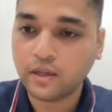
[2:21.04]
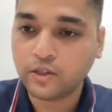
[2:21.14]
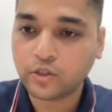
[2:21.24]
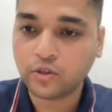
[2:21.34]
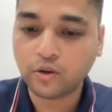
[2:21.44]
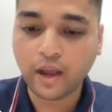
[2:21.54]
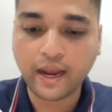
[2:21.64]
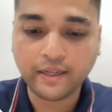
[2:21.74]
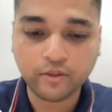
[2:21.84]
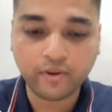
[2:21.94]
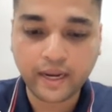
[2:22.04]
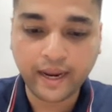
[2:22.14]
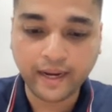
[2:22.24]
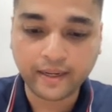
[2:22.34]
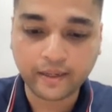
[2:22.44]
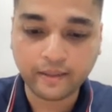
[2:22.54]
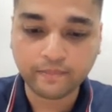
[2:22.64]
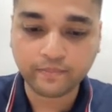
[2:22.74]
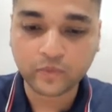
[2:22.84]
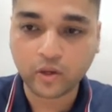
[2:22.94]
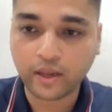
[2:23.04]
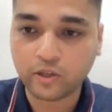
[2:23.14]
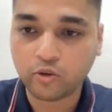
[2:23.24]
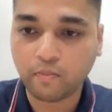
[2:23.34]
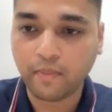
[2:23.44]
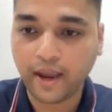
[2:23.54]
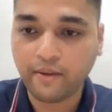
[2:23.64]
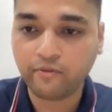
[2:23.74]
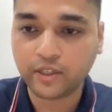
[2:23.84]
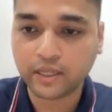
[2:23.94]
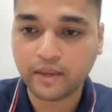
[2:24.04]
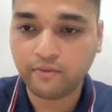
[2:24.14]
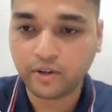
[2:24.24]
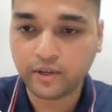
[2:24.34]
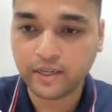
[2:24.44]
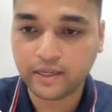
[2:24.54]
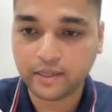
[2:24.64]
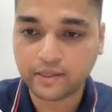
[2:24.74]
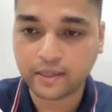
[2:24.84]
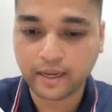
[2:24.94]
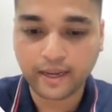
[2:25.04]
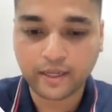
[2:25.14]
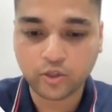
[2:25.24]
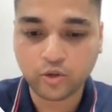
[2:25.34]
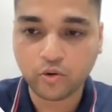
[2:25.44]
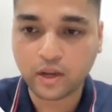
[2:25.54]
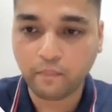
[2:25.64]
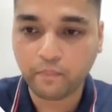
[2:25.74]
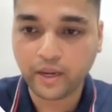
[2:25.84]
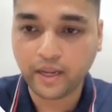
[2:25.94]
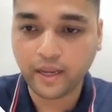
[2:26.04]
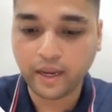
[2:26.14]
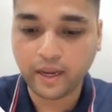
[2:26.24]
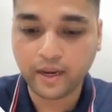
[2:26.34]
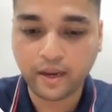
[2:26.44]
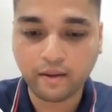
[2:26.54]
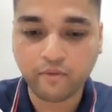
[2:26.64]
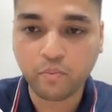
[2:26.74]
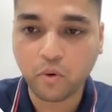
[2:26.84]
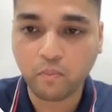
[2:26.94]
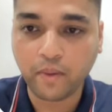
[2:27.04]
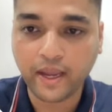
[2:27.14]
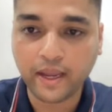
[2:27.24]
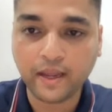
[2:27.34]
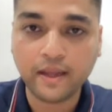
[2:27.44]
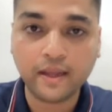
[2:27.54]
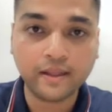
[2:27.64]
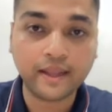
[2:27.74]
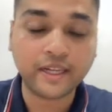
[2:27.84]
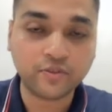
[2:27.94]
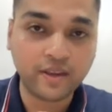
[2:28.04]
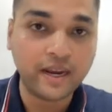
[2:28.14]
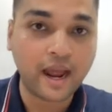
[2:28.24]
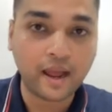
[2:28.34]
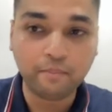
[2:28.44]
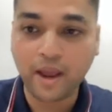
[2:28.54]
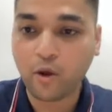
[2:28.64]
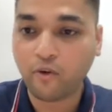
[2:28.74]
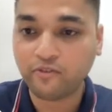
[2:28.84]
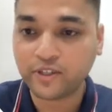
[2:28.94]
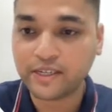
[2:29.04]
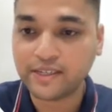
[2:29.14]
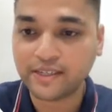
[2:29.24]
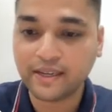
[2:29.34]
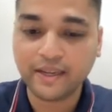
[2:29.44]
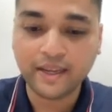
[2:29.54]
So I'll quickly enter. Okay, so my first keyword is SEO company in Navi Mumbai. That's where my office is.